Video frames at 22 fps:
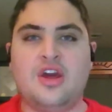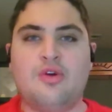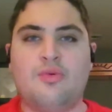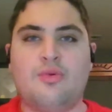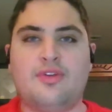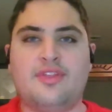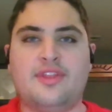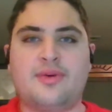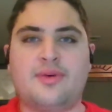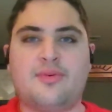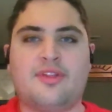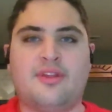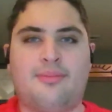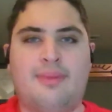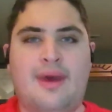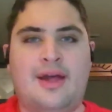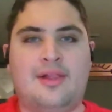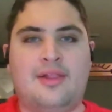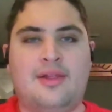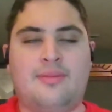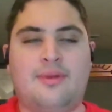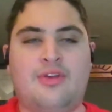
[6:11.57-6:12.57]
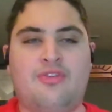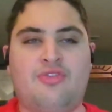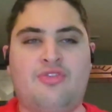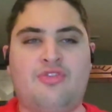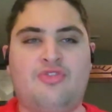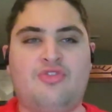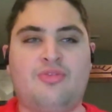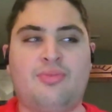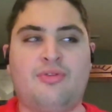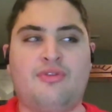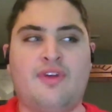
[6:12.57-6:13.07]
when there was a ballot
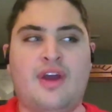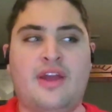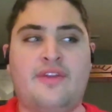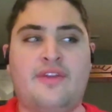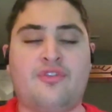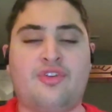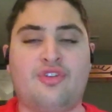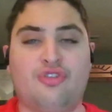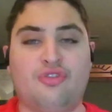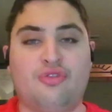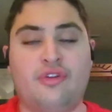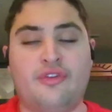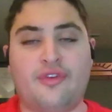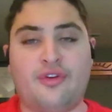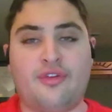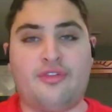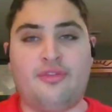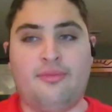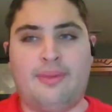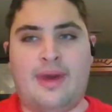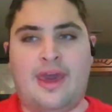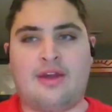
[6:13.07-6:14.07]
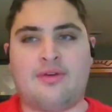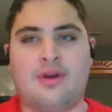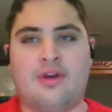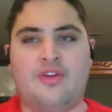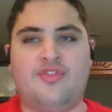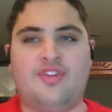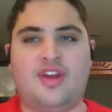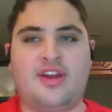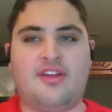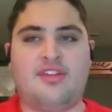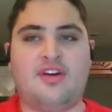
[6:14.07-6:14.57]
measure to provide for universal
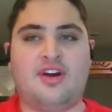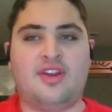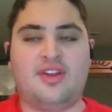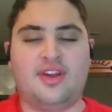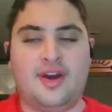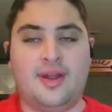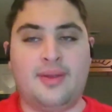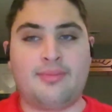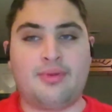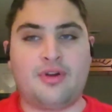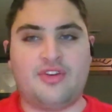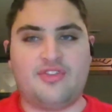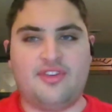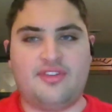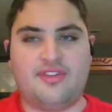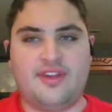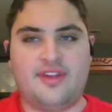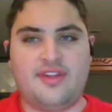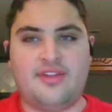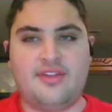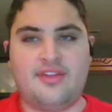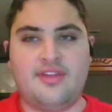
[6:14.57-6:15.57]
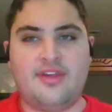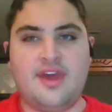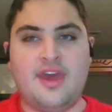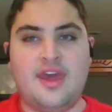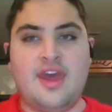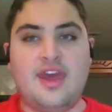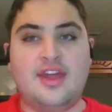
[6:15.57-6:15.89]
background checks on gun purchases.